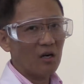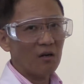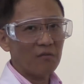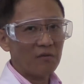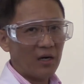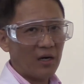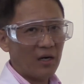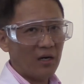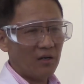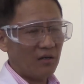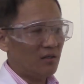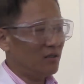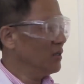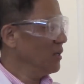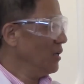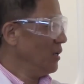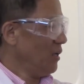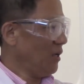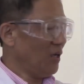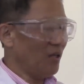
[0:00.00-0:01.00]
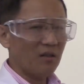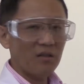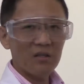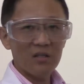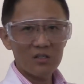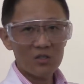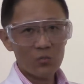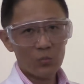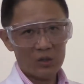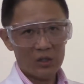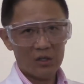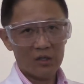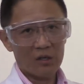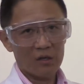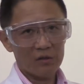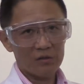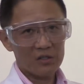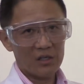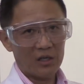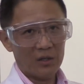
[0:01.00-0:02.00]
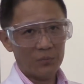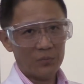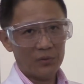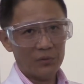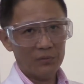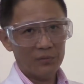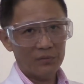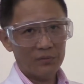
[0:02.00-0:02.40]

of iron in this particular sample.